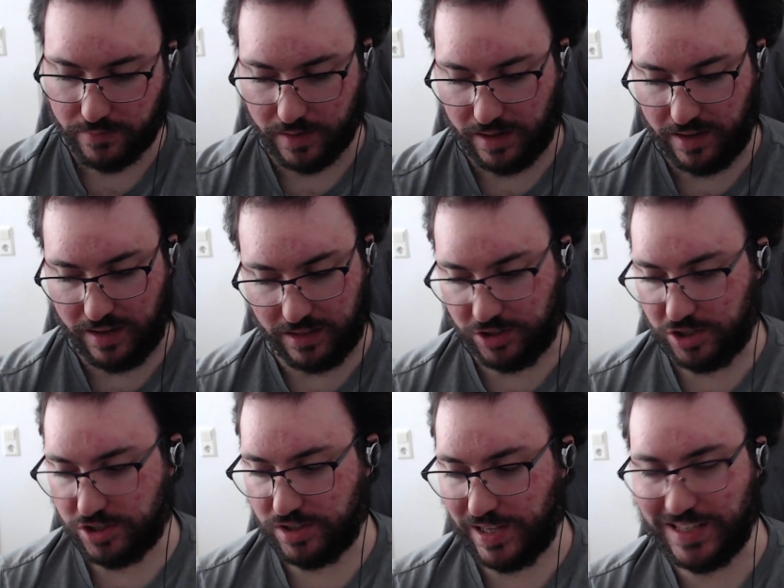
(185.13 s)
Yeah, it
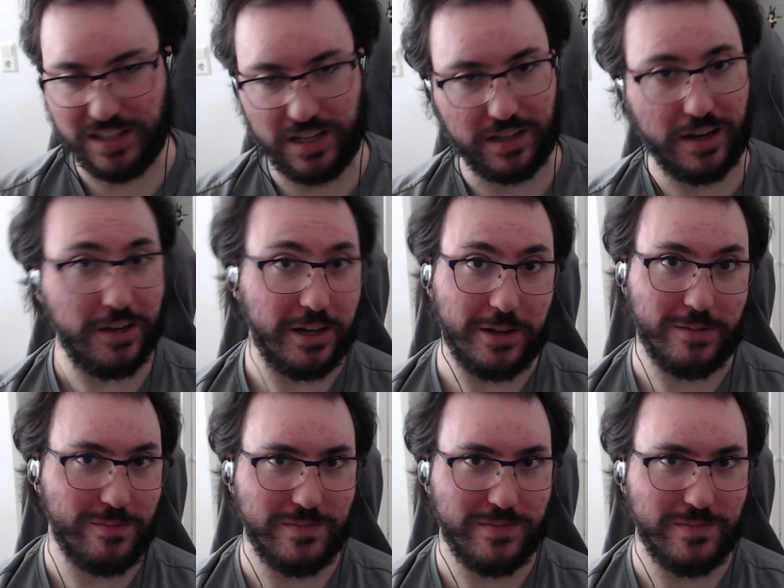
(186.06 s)
just tastes like honey.